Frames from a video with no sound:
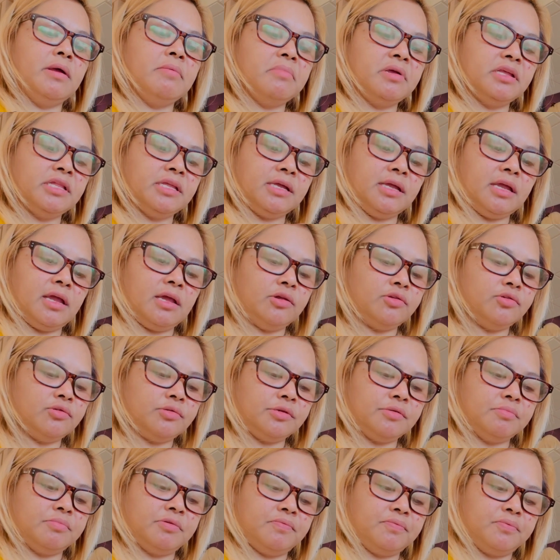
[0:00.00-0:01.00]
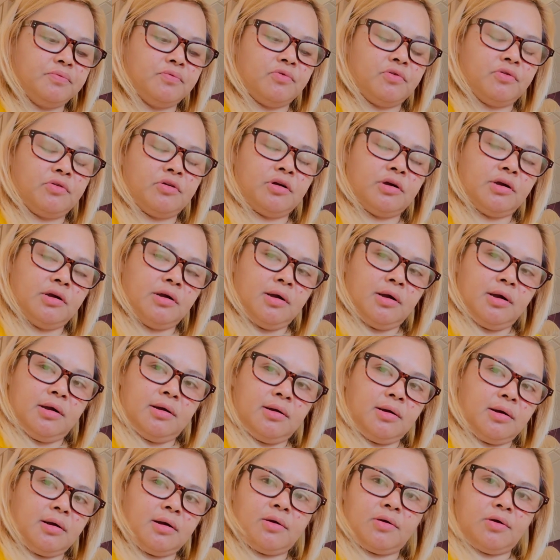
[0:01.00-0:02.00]
medications before
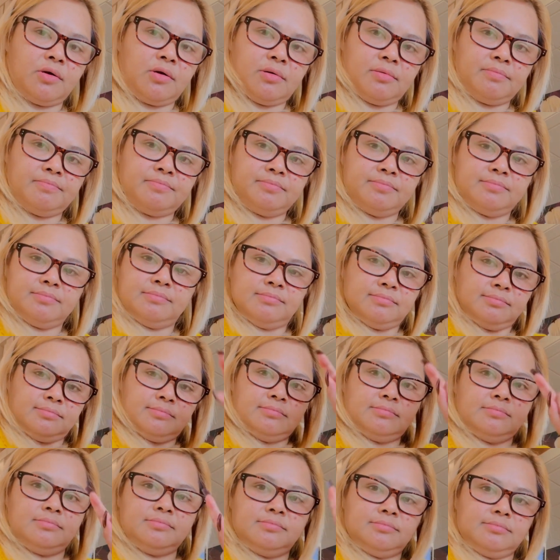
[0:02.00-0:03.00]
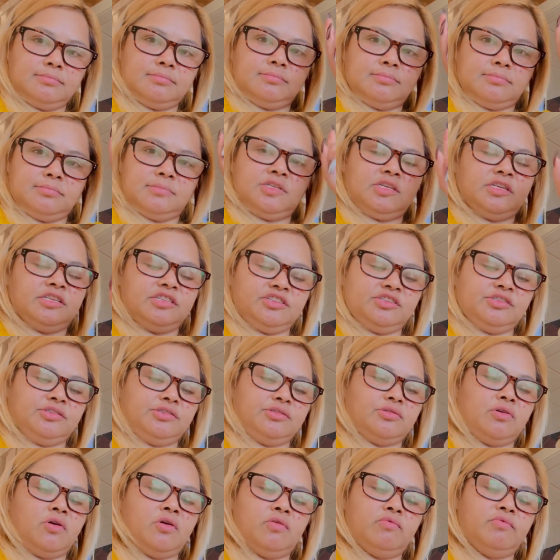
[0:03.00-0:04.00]
are
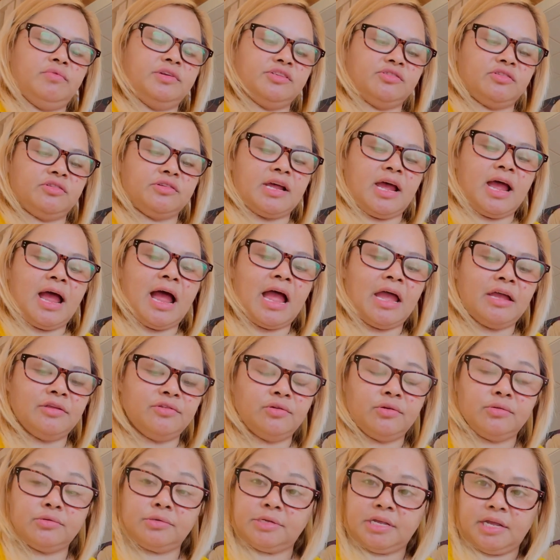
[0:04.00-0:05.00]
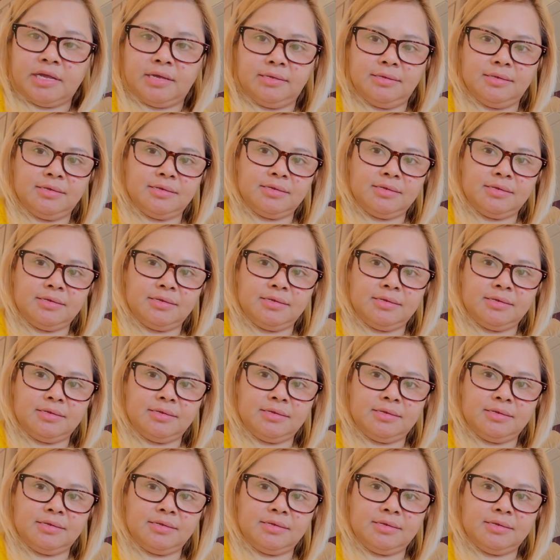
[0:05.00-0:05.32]
it's always on the high dosage,